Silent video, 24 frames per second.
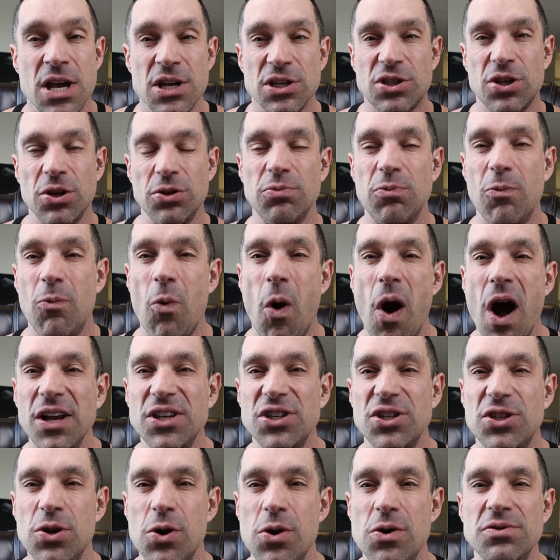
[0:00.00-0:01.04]
So
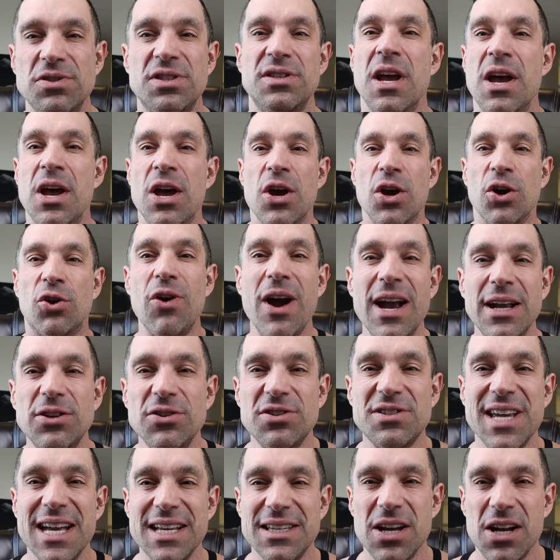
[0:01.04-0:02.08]
watch those
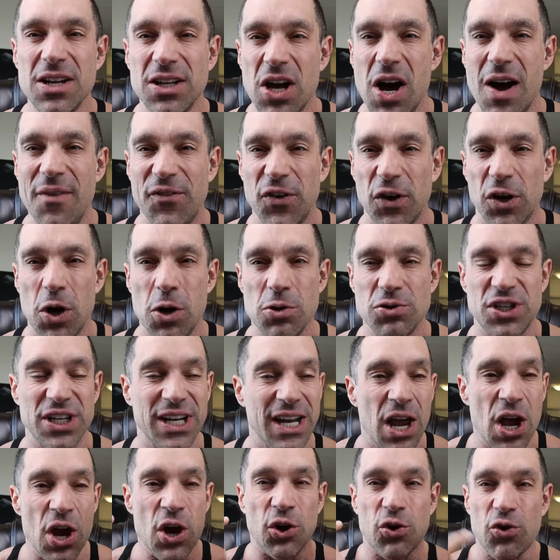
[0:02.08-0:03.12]
GregDoucette.com for
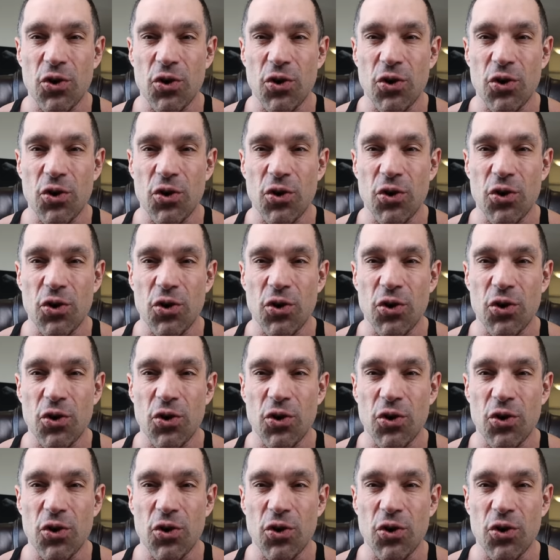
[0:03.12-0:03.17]
coaching.